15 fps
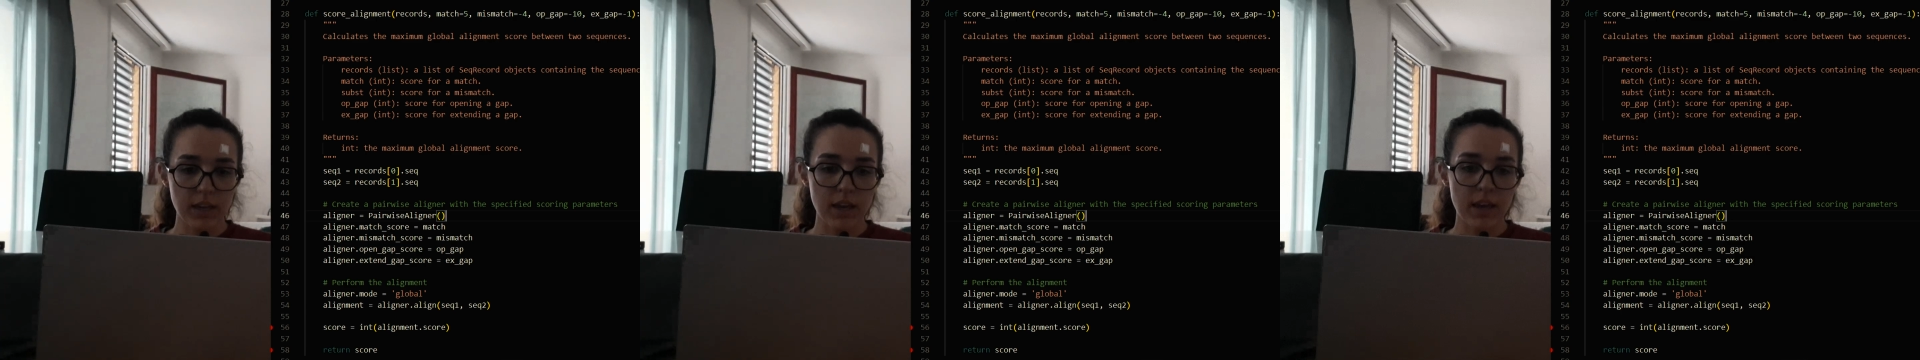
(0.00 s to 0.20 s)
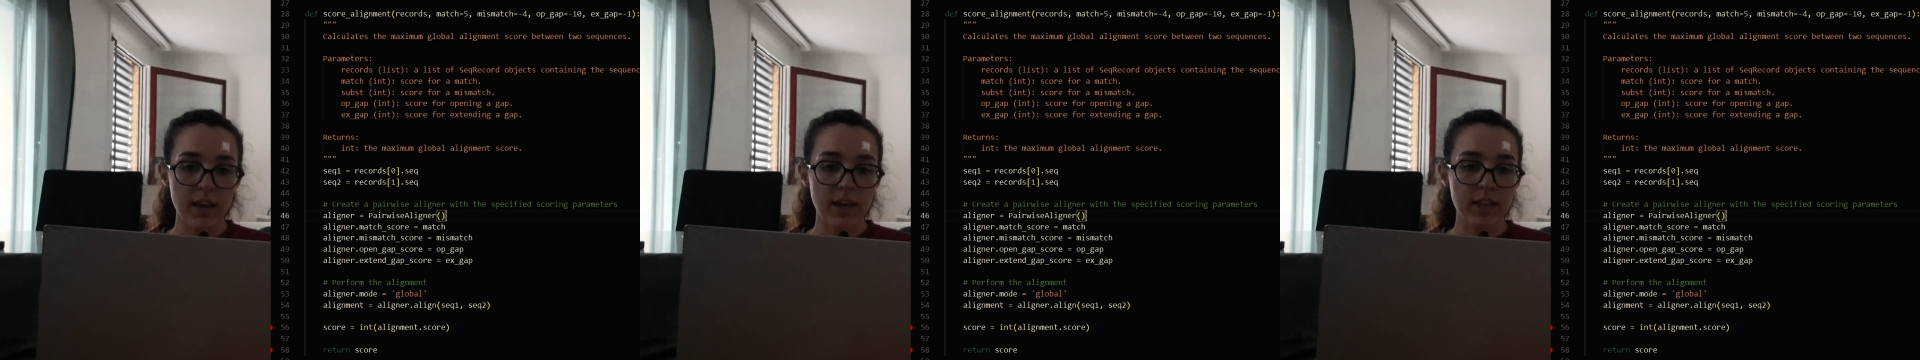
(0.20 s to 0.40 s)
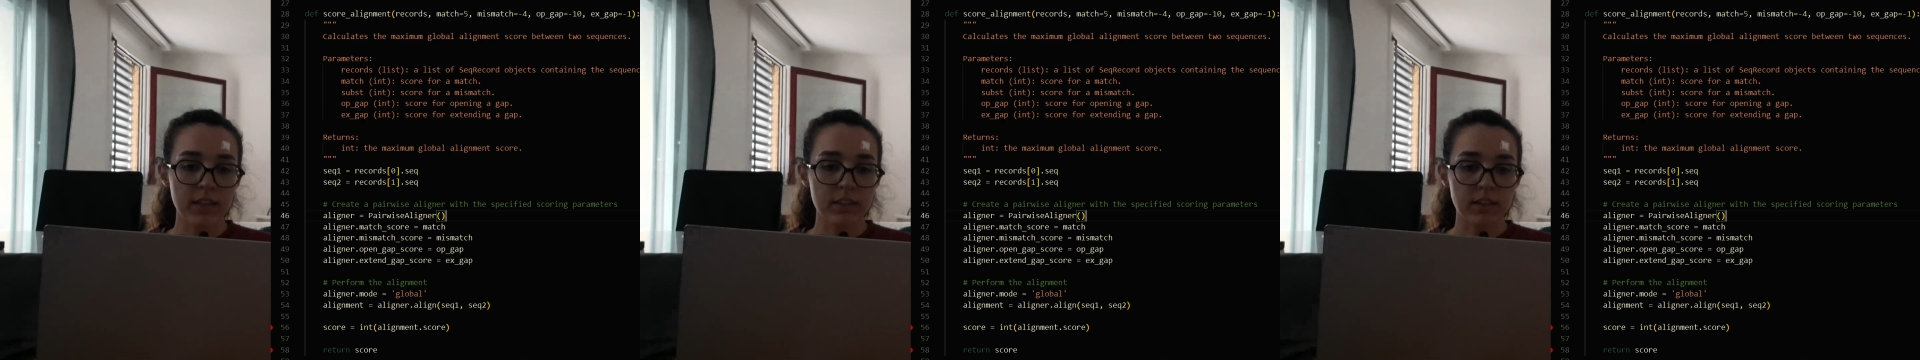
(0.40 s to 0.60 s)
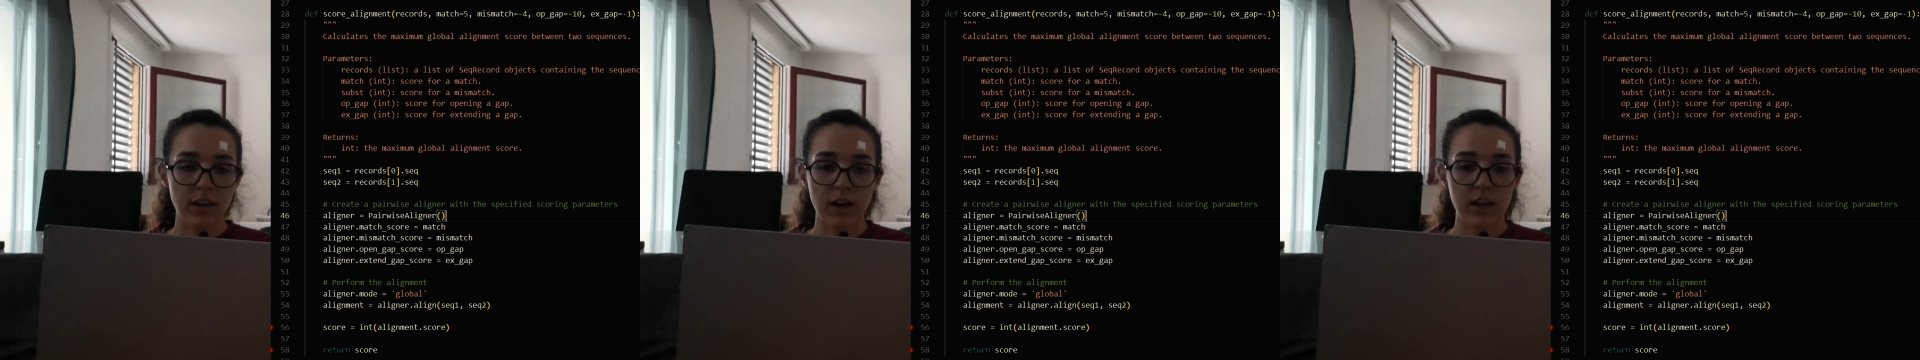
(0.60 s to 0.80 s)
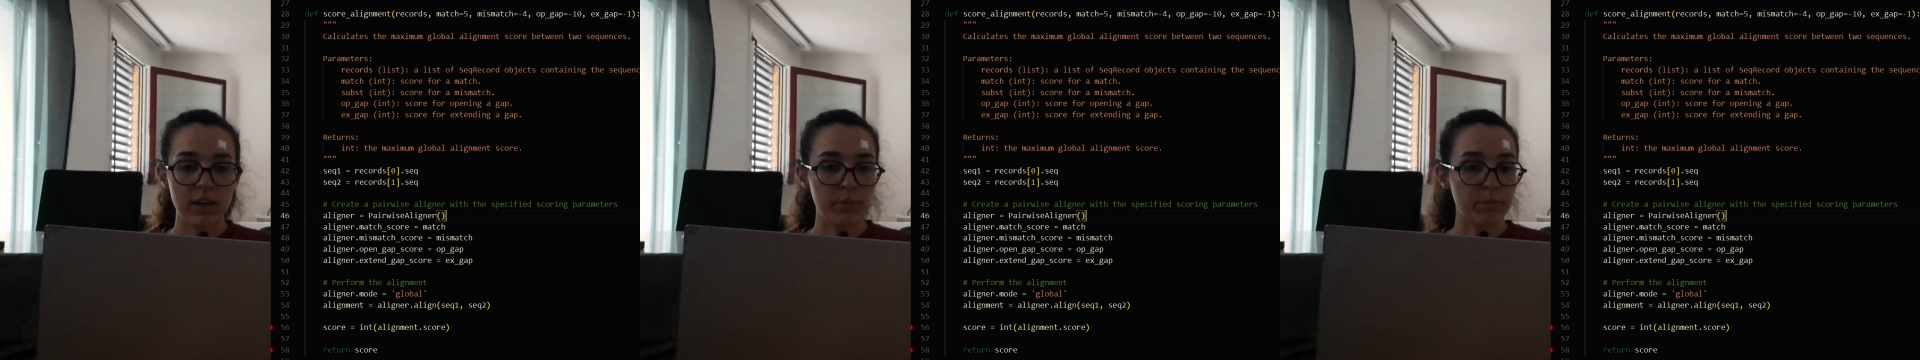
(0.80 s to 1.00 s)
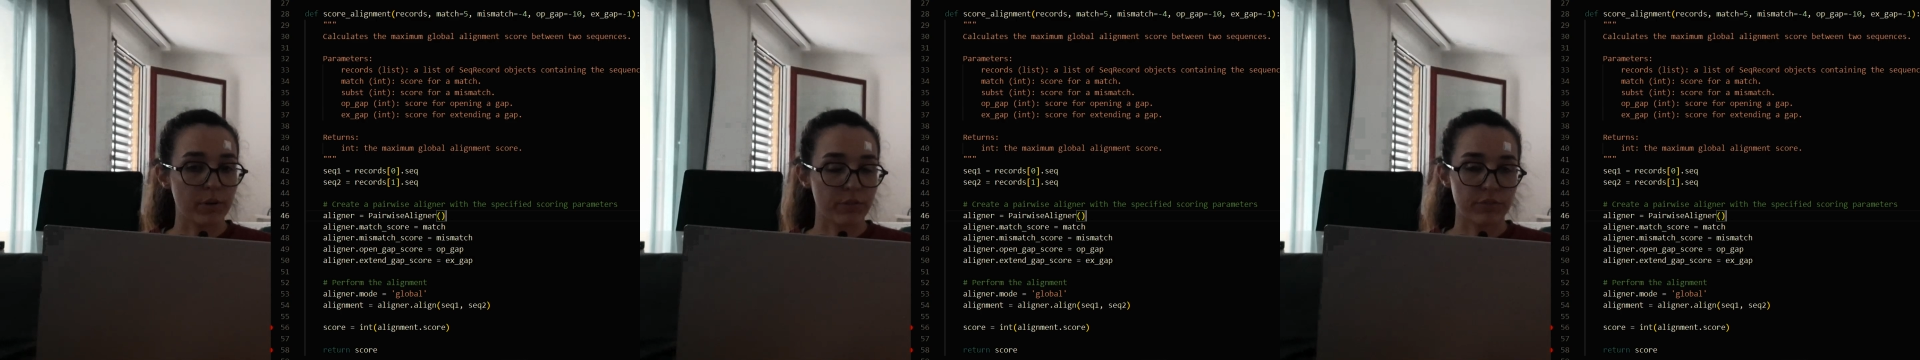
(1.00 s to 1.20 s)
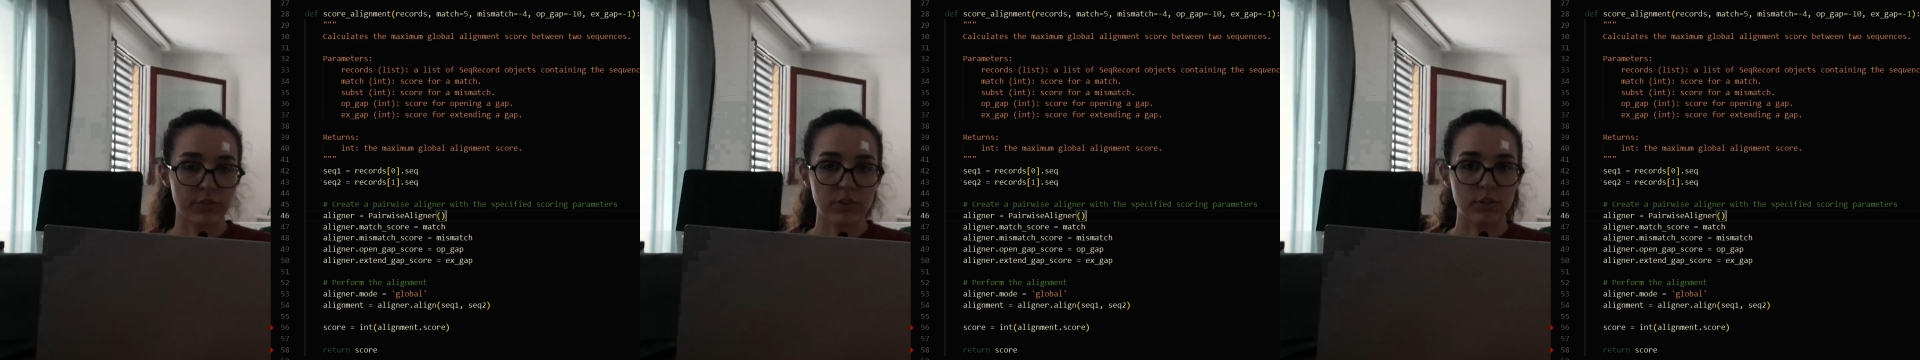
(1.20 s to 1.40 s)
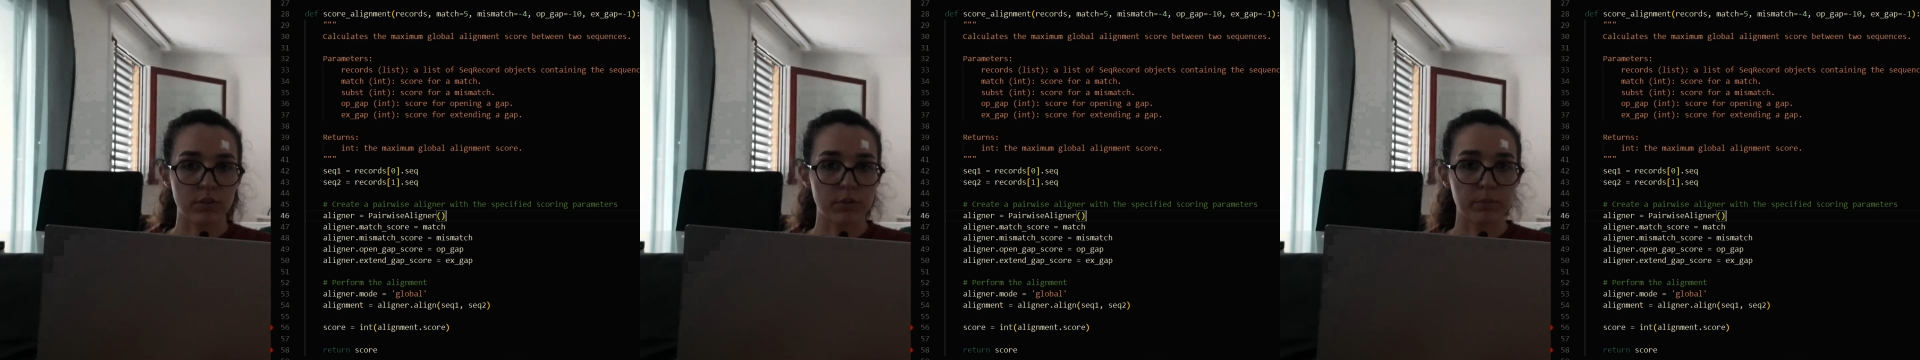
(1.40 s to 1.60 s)
and I
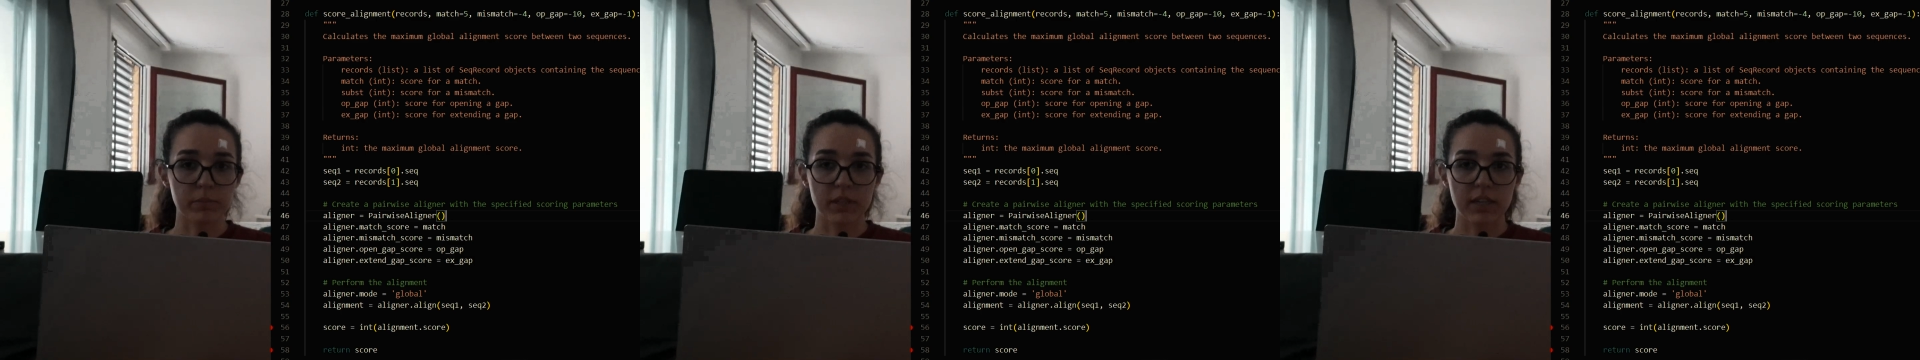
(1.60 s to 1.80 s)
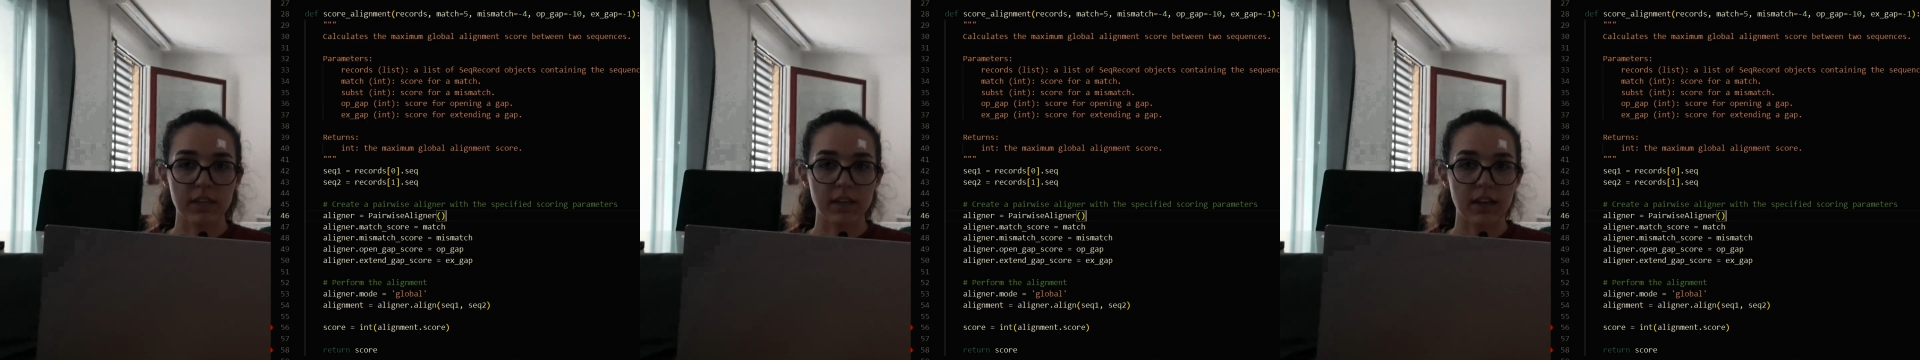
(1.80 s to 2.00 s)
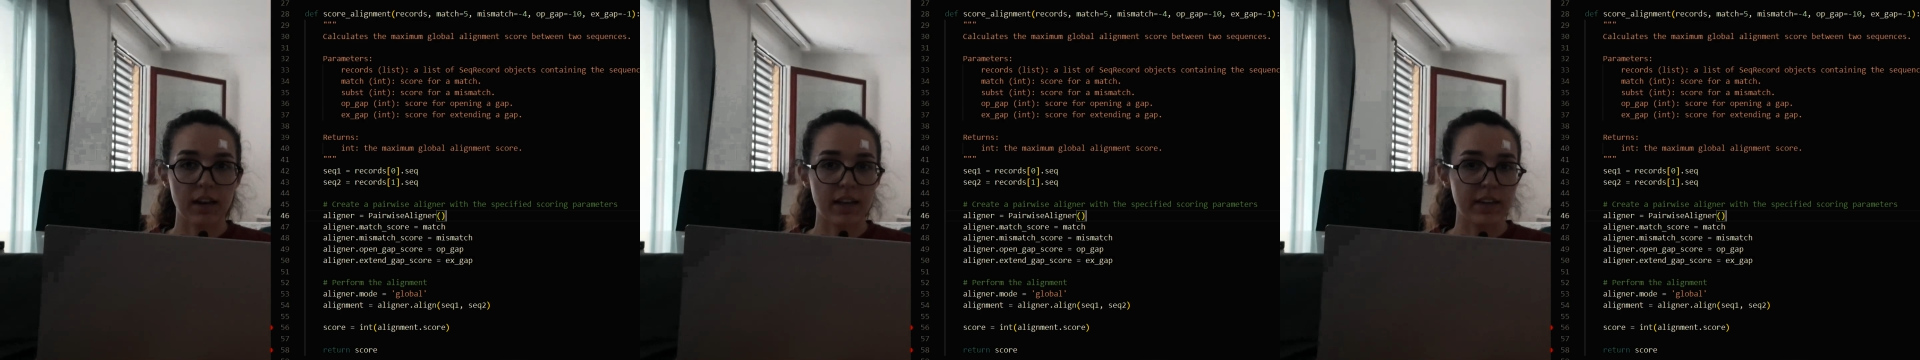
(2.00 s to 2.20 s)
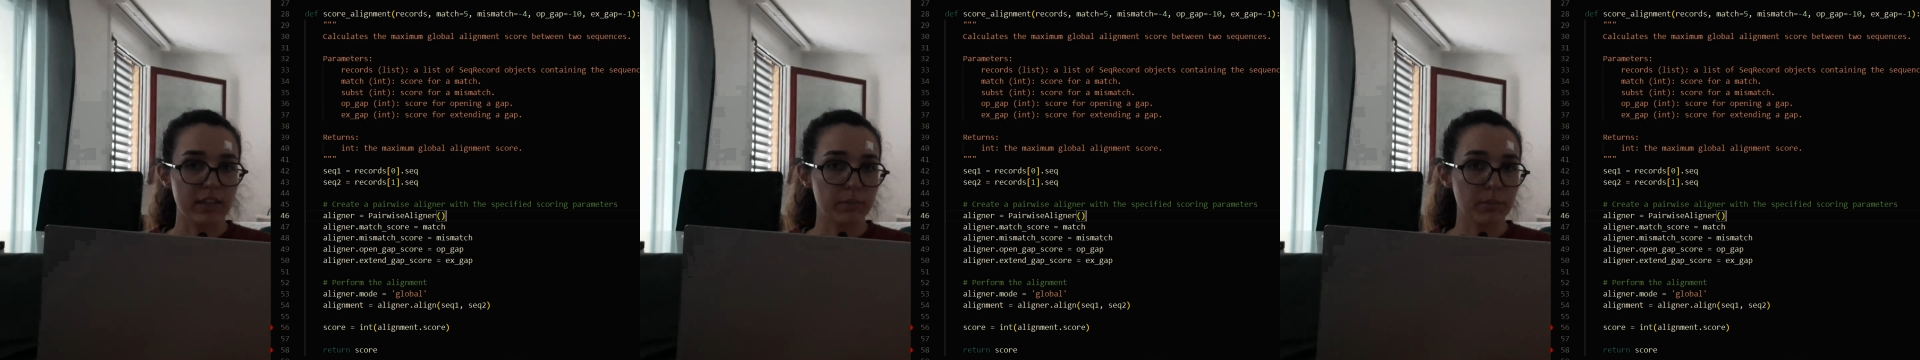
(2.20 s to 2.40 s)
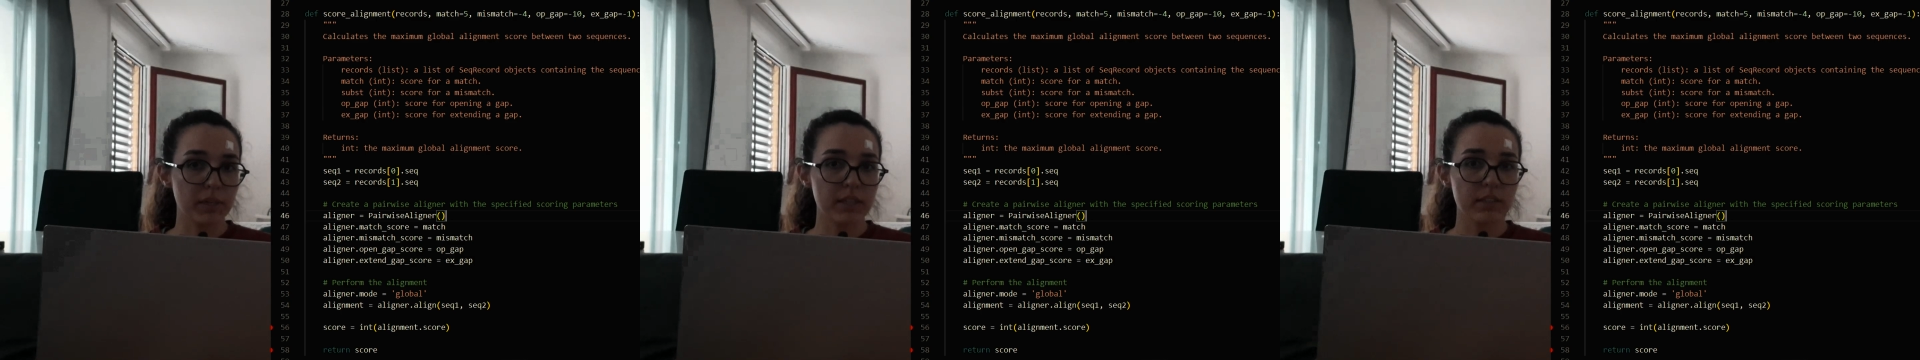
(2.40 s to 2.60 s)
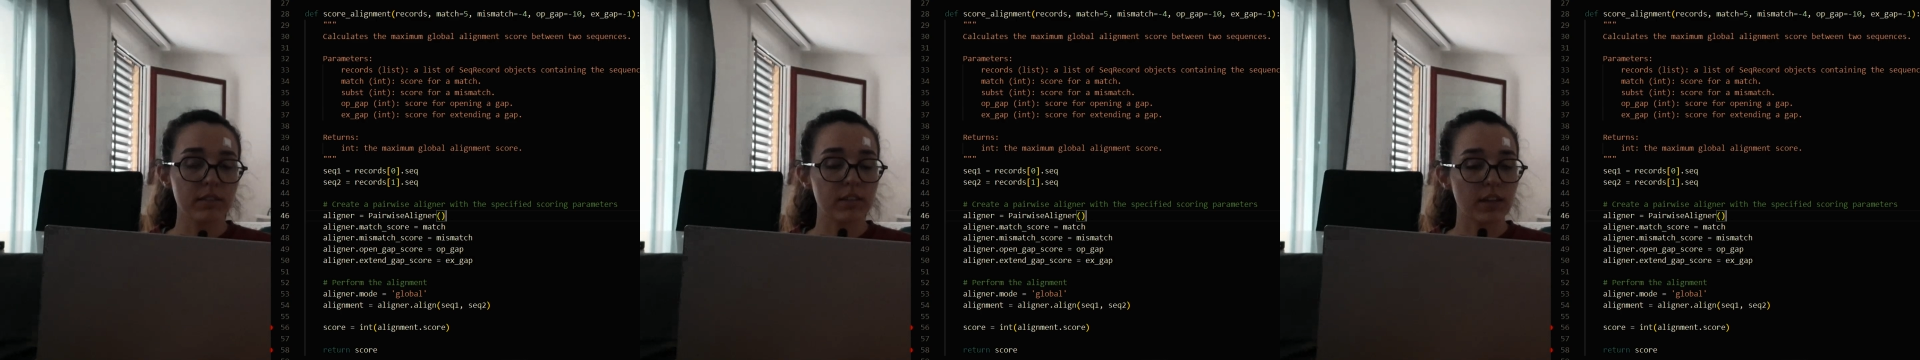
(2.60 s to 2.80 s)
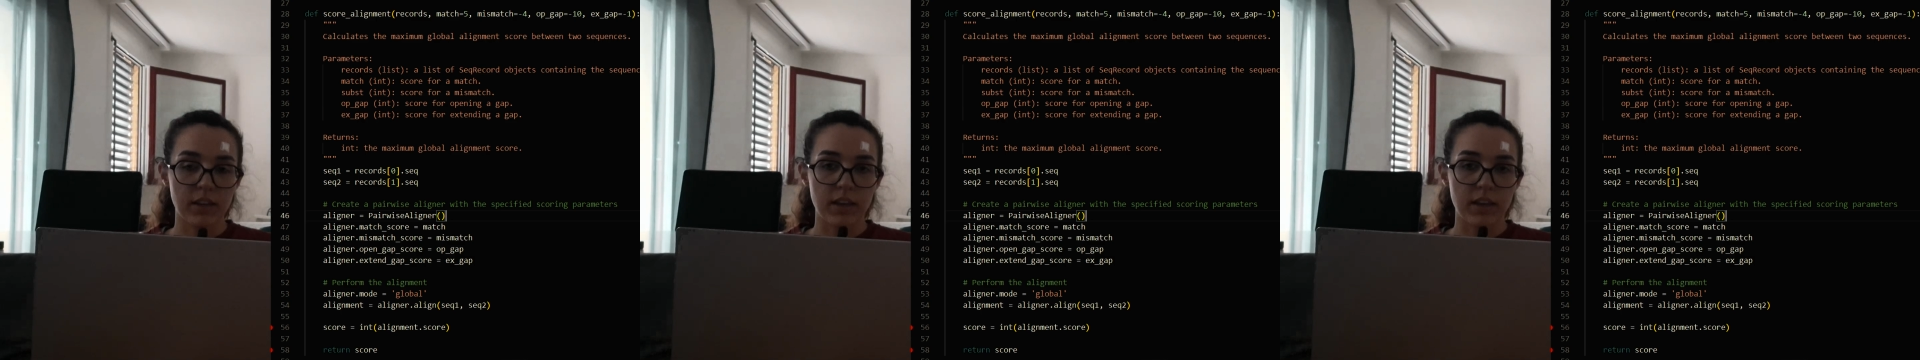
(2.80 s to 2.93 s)
performed the alignment,